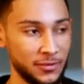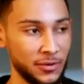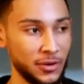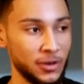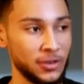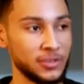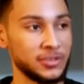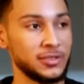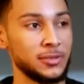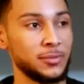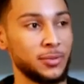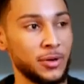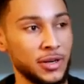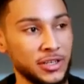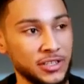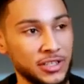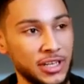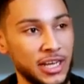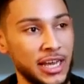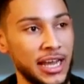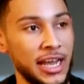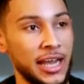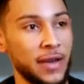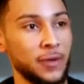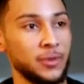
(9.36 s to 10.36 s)
The first
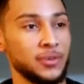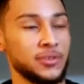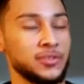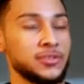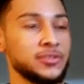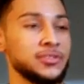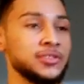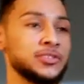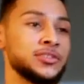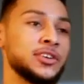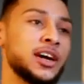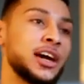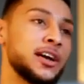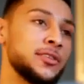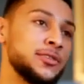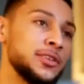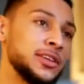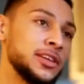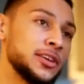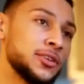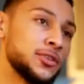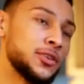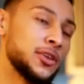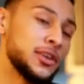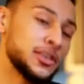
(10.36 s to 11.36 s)
impression I had was
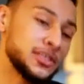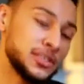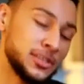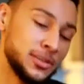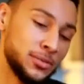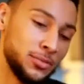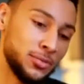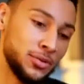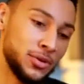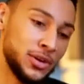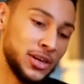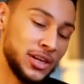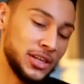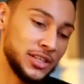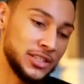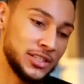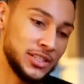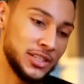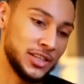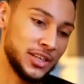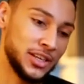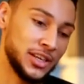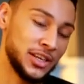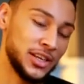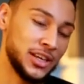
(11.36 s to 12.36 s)
driving across the
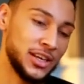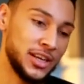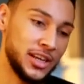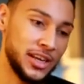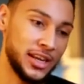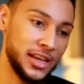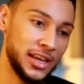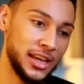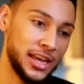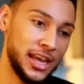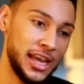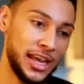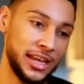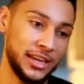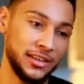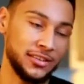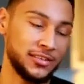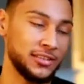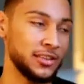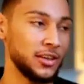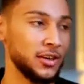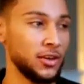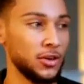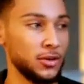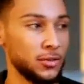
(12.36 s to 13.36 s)
bridge and heading
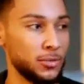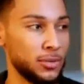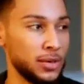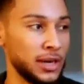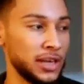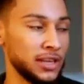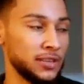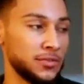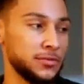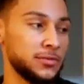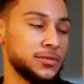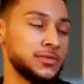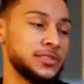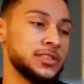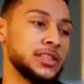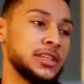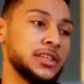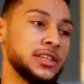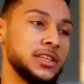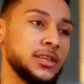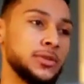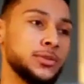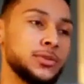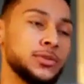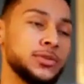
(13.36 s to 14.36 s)
to the old practice
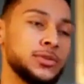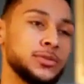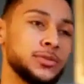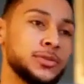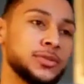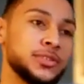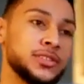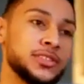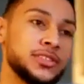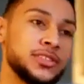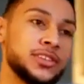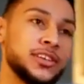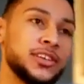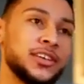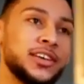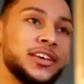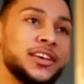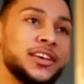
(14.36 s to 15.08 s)
facility, which was